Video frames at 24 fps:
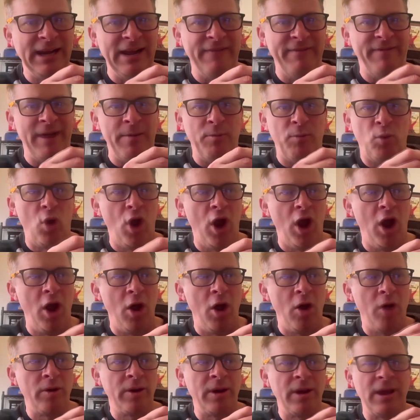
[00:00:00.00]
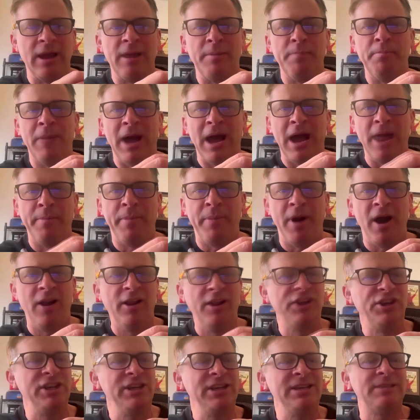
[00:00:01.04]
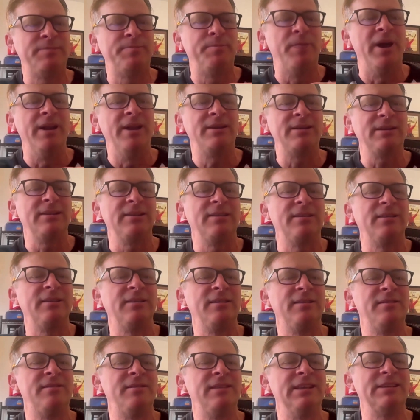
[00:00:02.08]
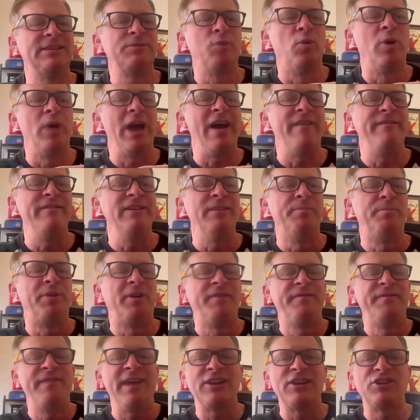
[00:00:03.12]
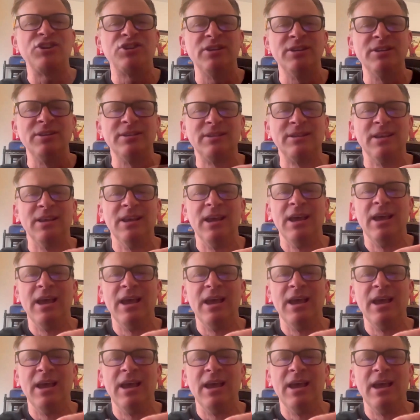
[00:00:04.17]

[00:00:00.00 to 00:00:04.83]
If I'm wrong, my apologies, but this will have imperfections.